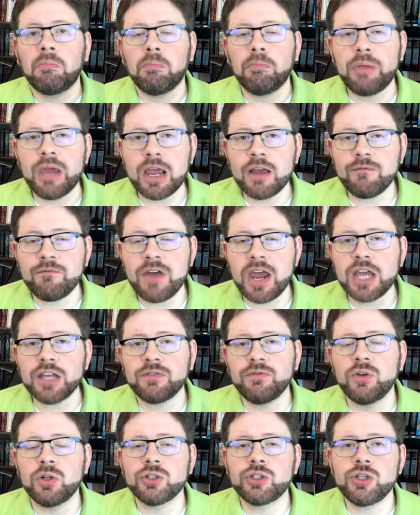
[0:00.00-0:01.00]
being
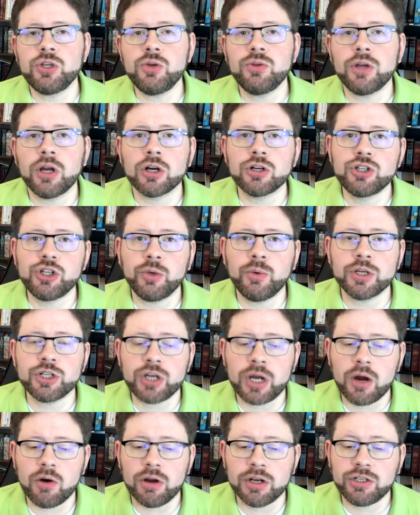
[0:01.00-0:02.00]
faithful to their Jewish
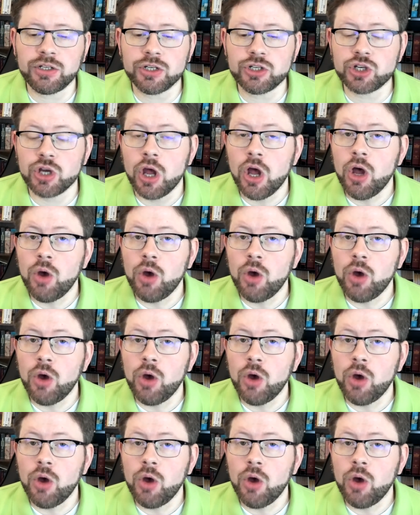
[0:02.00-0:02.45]
heritage,